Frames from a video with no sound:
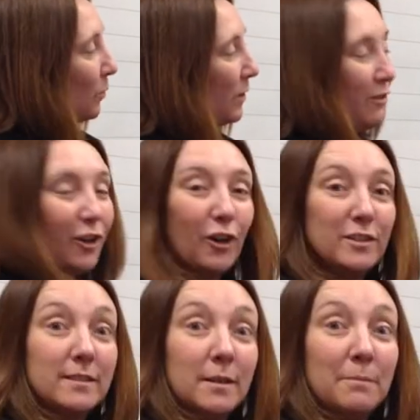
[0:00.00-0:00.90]
We've
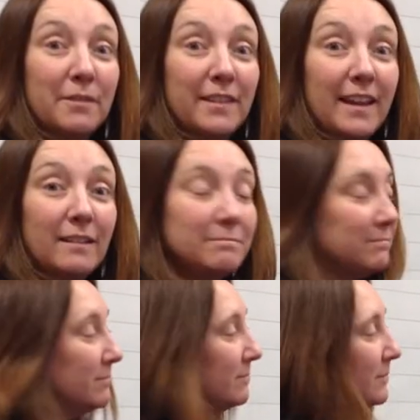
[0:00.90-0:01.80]
got something,
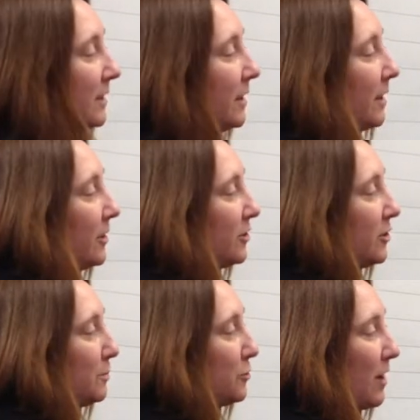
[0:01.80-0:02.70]

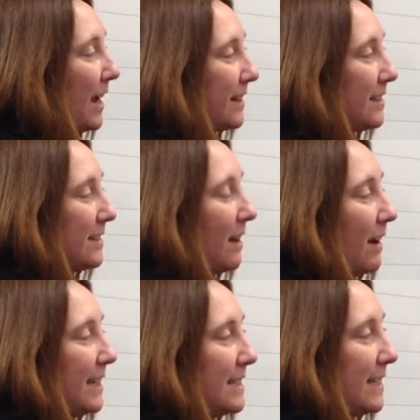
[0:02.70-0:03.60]
subtract
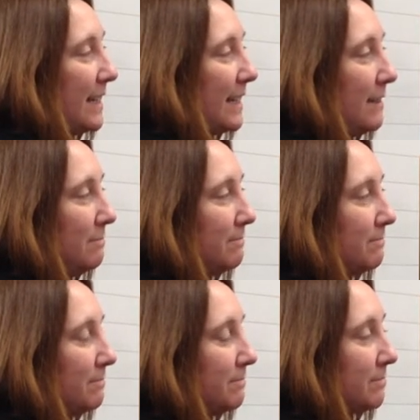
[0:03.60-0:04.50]
19,
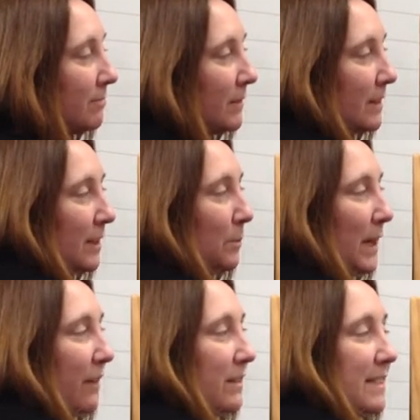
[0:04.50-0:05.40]
and
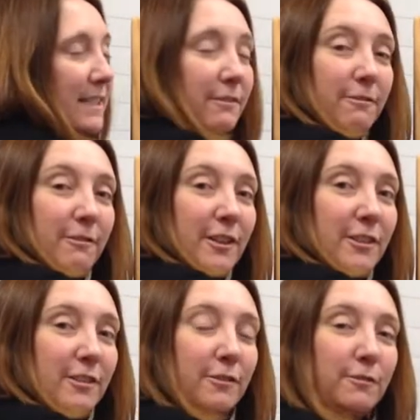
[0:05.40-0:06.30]
we have a
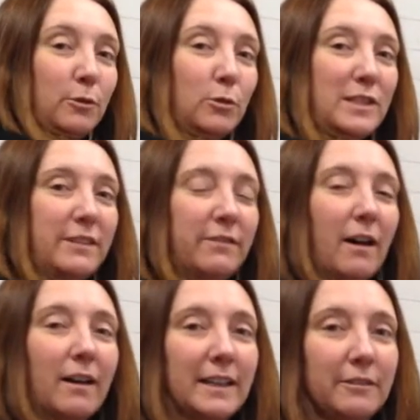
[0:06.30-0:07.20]
difference of
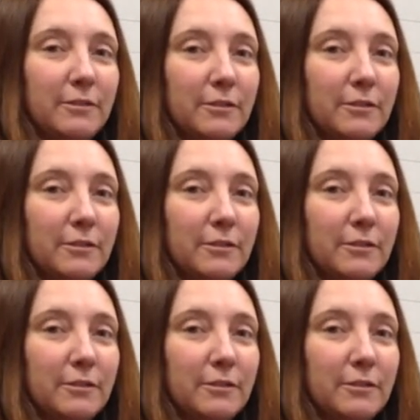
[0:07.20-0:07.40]
45.